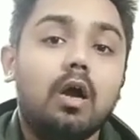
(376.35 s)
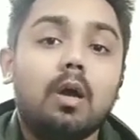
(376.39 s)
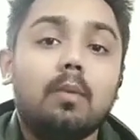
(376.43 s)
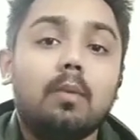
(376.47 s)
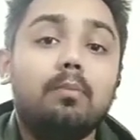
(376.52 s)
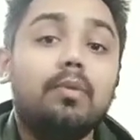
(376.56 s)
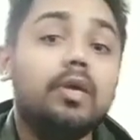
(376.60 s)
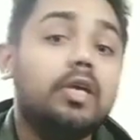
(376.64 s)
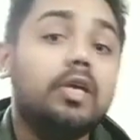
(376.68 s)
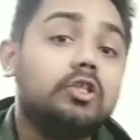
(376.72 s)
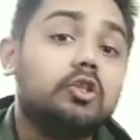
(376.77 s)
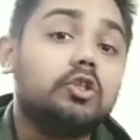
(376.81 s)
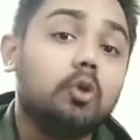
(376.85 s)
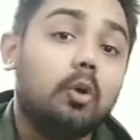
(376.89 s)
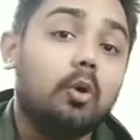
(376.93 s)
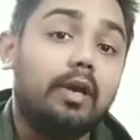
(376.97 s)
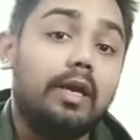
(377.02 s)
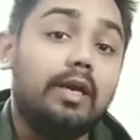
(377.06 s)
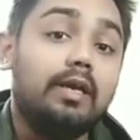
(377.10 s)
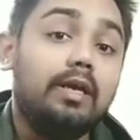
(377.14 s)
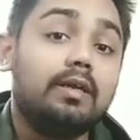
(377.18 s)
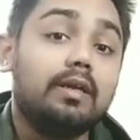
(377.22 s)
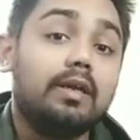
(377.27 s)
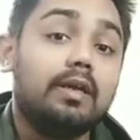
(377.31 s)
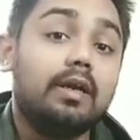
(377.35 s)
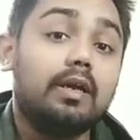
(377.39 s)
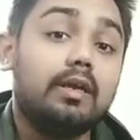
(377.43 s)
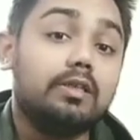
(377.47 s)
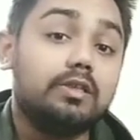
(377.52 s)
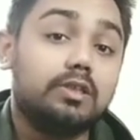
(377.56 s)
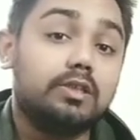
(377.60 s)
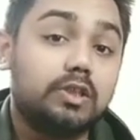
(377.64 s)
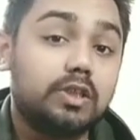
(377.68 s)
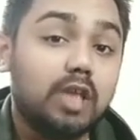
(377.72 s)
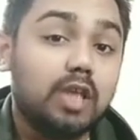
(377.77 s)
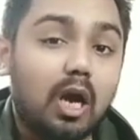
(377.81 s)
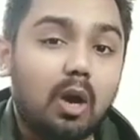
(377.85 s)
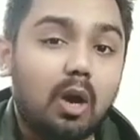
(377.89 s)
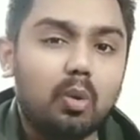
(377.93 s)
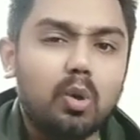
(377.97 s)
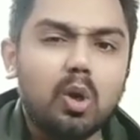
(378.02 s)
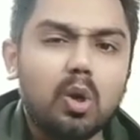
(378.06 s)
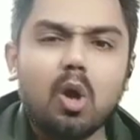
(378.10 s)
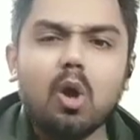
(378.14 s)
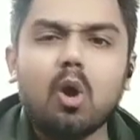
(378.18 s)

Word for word: based on internet is down